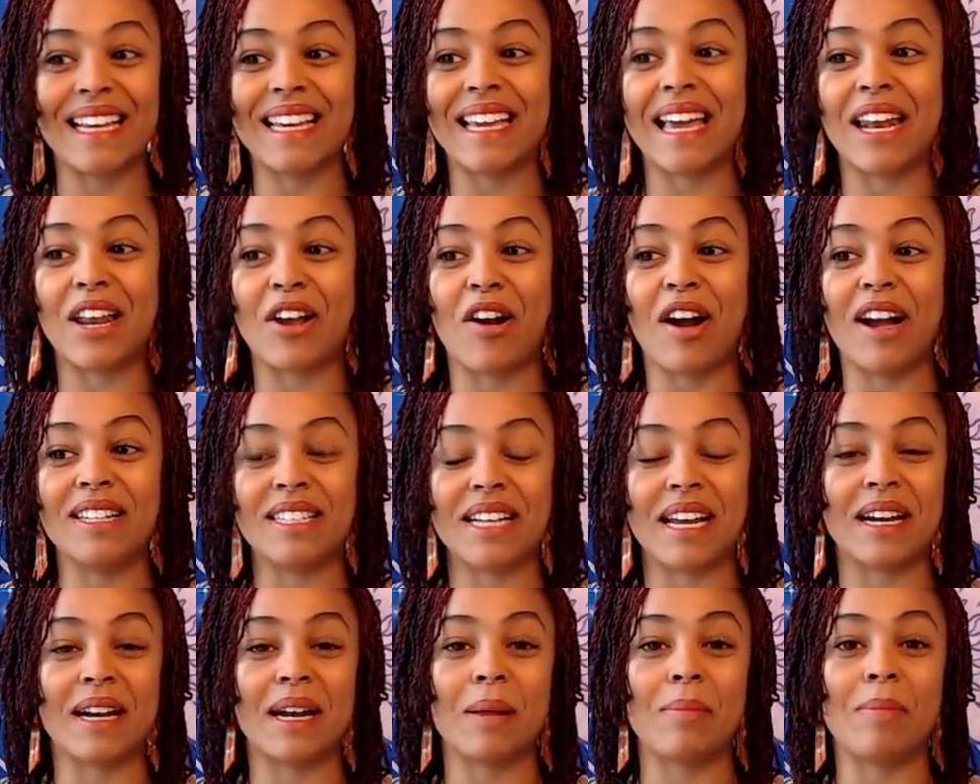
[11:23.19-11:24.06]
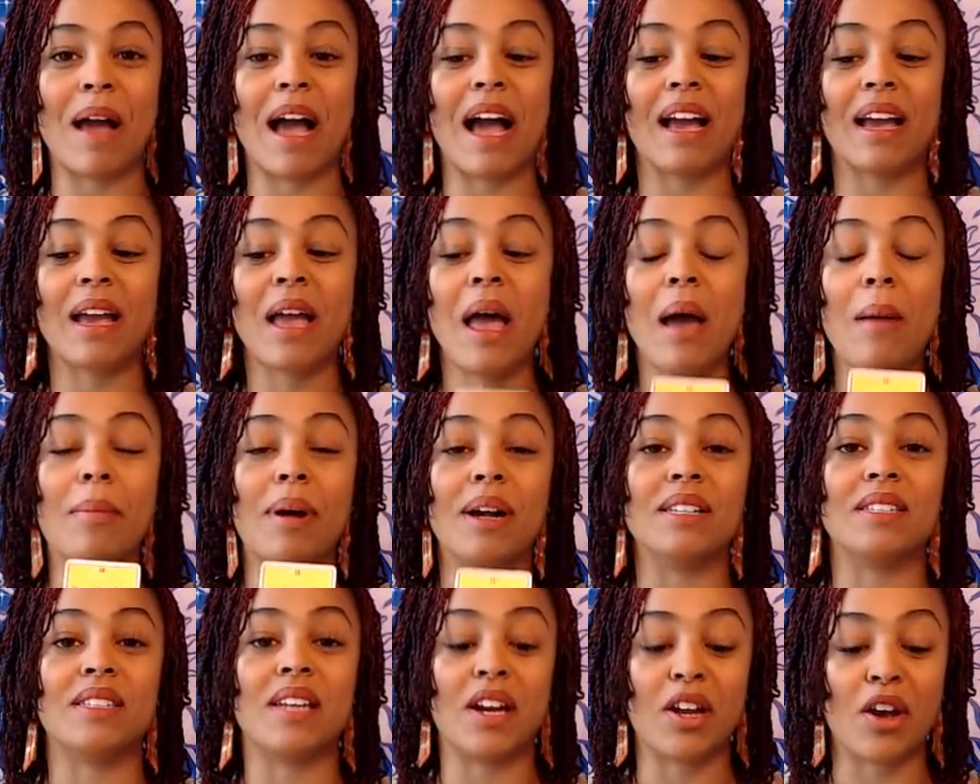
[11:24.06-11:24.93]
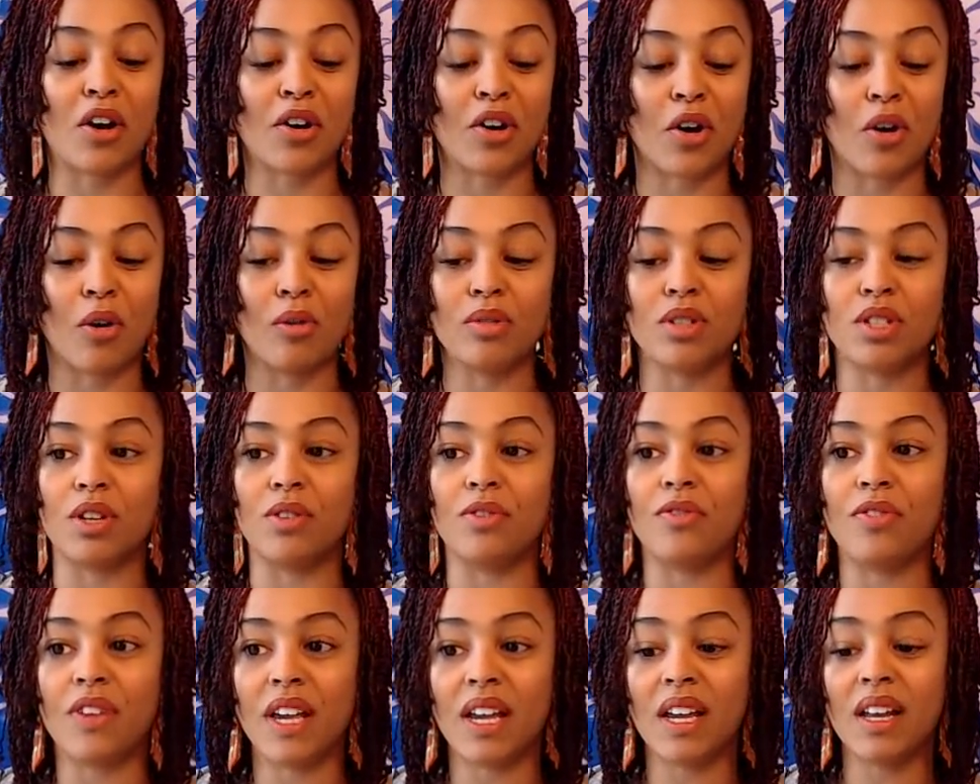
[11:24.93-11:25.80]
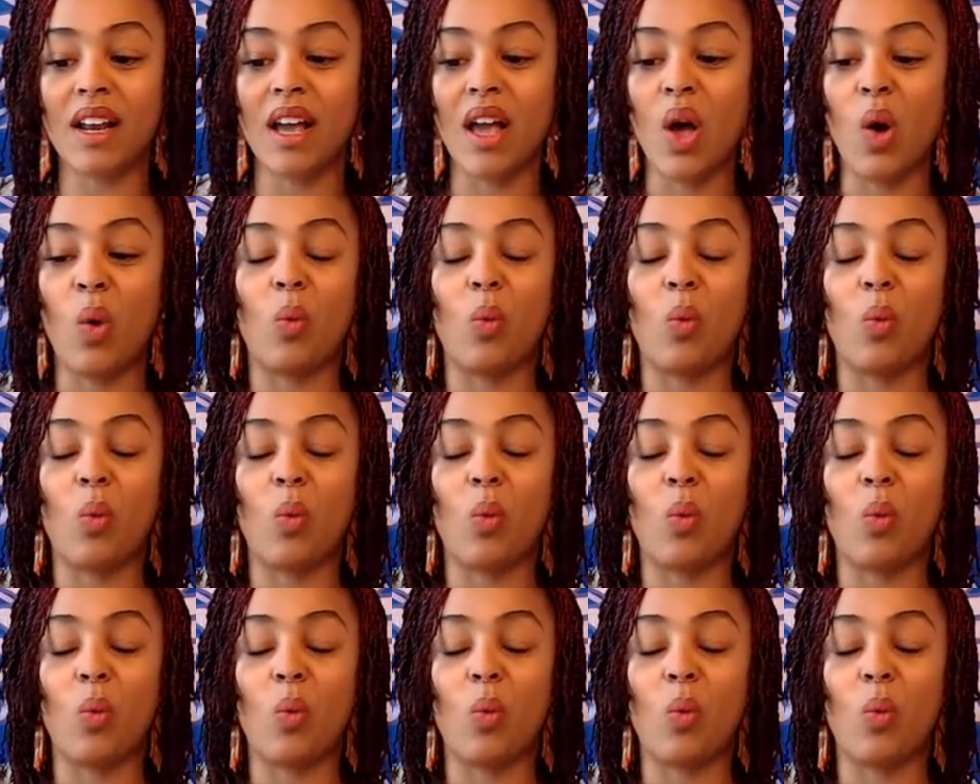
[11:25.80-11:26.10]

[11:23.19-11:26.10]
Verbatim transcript: getting our identity back by sitting on our own two feet.